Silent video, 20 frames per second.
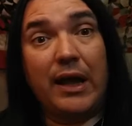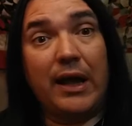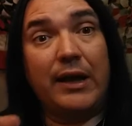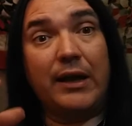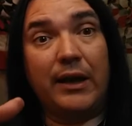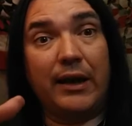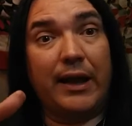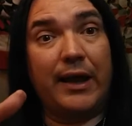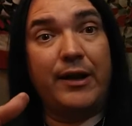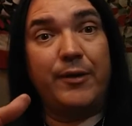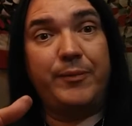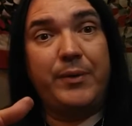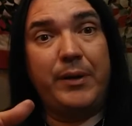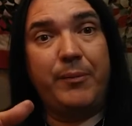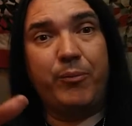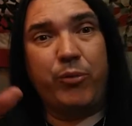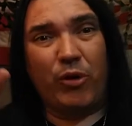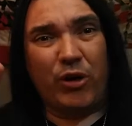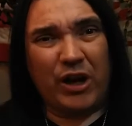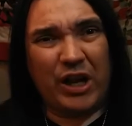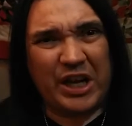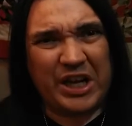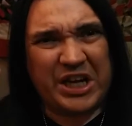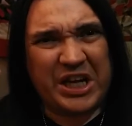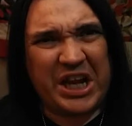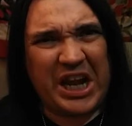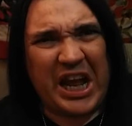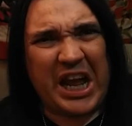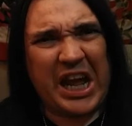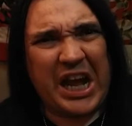And a lot of people are
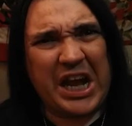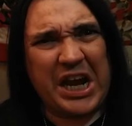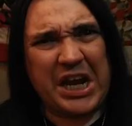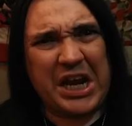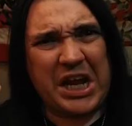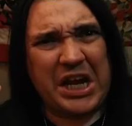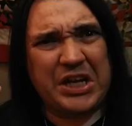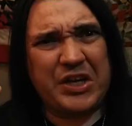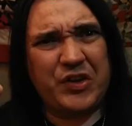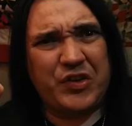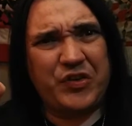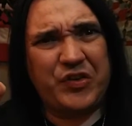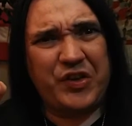like, yeah, I'd like to